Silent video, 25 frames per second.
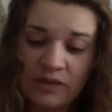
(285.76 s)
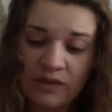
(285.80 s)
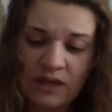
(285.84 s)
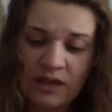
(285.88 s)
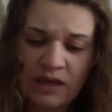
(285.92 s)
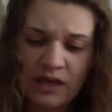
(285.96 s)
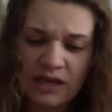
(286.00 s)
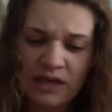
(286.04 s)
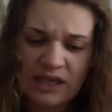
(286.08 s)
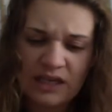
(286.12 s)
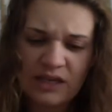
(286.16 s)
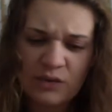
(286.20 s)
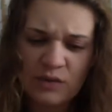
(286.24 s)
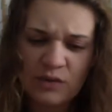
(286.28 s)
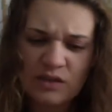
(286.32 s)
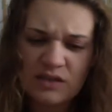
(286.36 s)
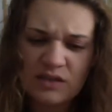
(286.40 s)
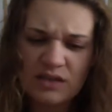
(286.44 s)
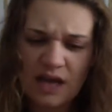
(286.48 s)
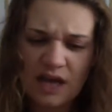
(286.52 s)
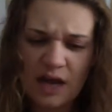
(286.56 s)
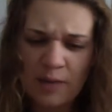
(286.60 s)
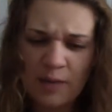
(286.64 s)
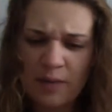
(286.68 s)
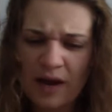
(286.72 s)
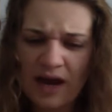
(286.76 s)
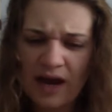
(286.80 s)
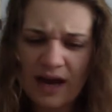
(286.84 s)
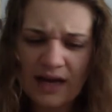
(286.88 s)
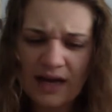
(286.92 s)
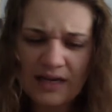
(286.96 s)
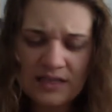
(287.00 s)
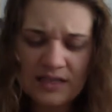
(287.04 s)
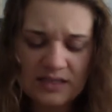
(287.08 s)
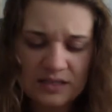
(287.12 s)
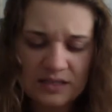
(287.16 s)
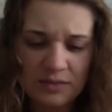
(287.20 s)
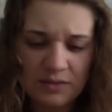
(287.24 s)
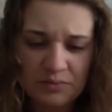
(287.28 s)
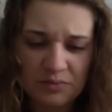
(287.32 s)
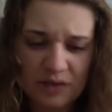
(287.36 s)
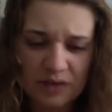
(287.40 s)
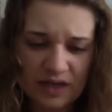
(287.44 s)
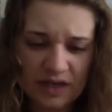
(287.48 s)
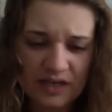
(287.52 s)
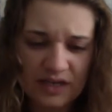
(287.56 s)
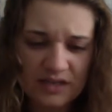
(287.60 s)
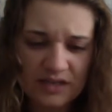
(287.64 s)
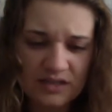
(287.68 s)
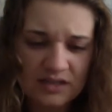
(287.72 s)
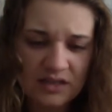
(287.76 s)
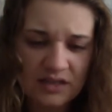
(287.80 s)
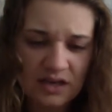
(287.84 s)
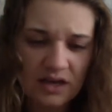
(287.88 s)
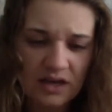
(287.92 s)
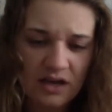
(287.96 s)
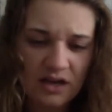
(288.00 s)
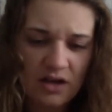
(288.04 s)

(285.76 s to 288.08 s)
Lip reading: He was up high someplace.